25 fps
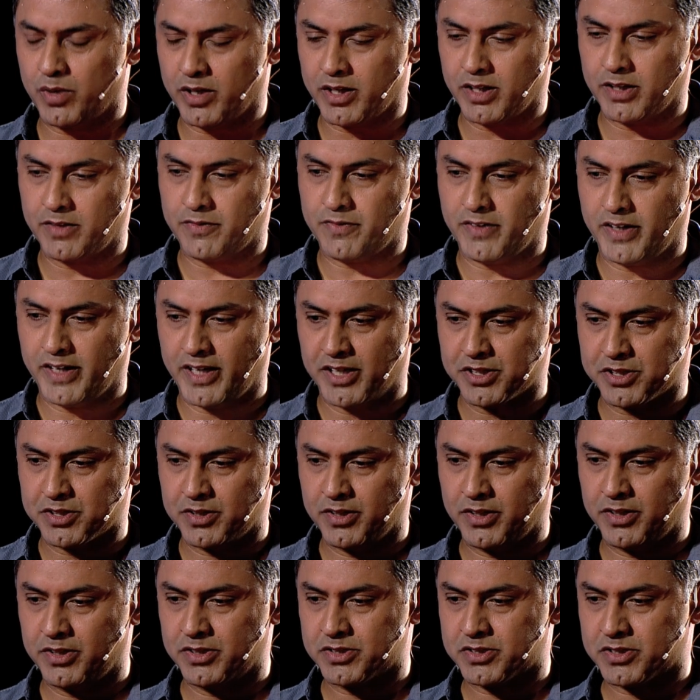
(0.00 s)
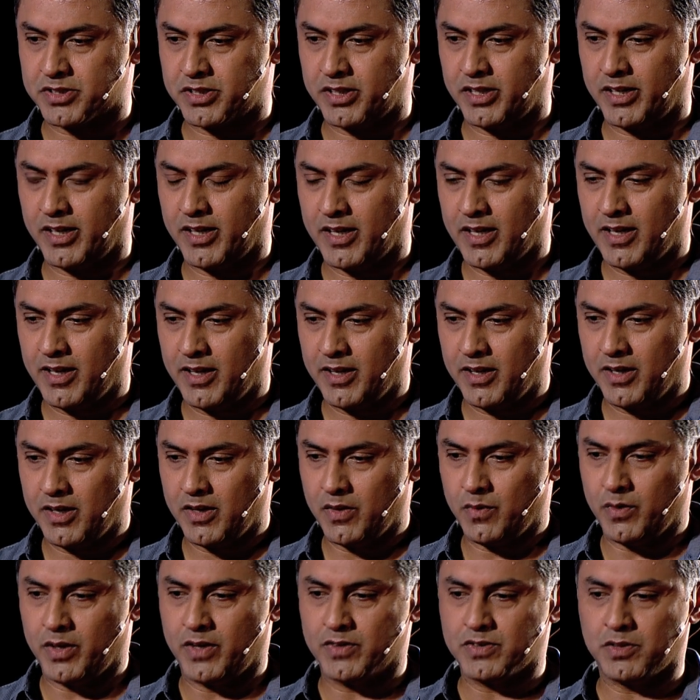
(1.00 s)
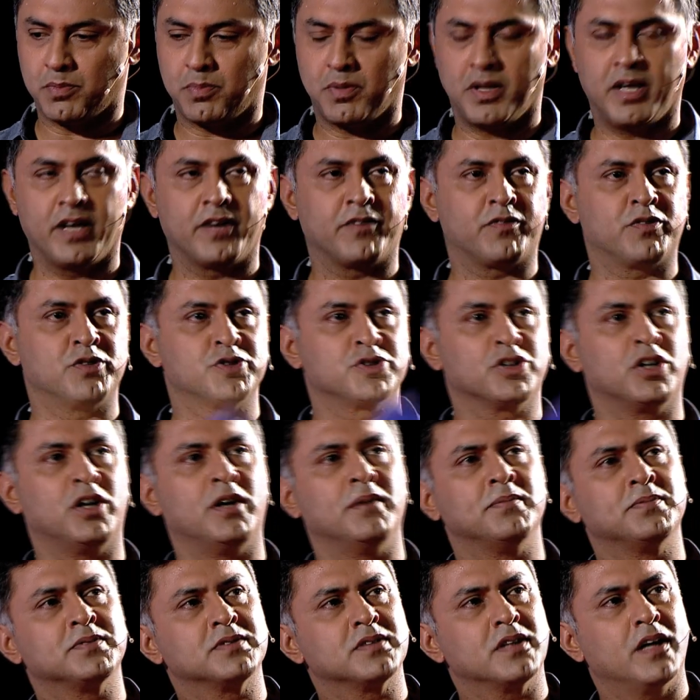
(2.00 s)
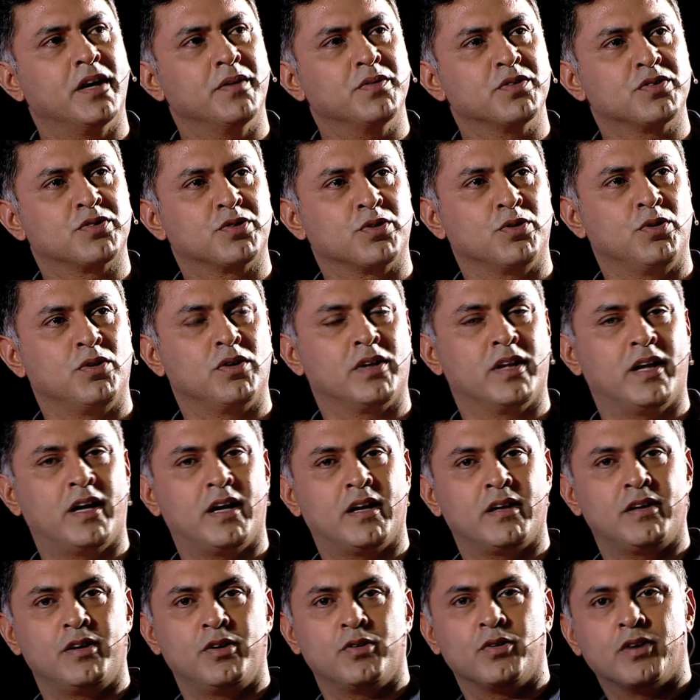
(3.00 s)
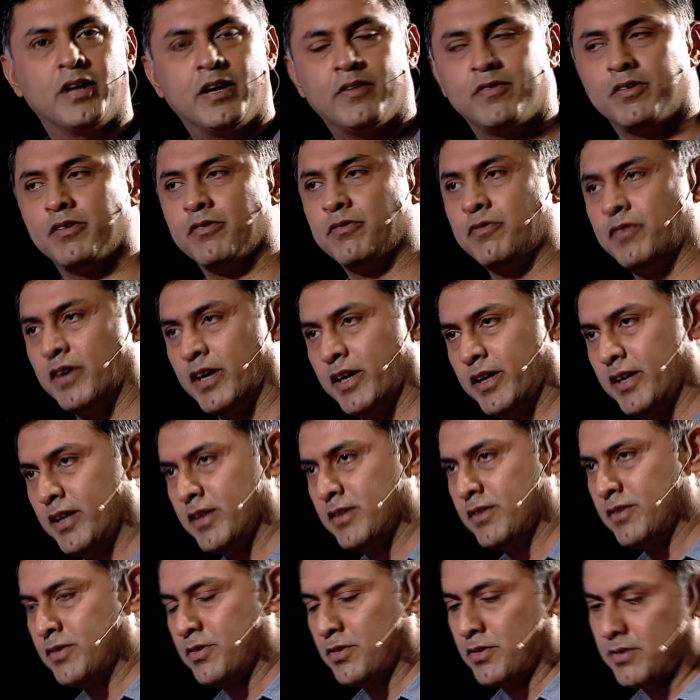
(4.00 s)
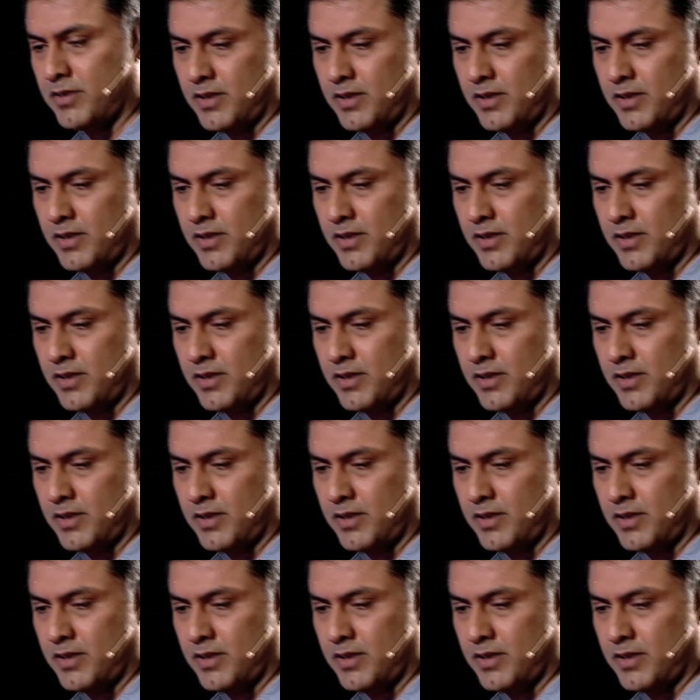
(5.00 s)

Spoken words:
work in the financial industry. When I was applying for jobs, I was told that you don't have enough finance. So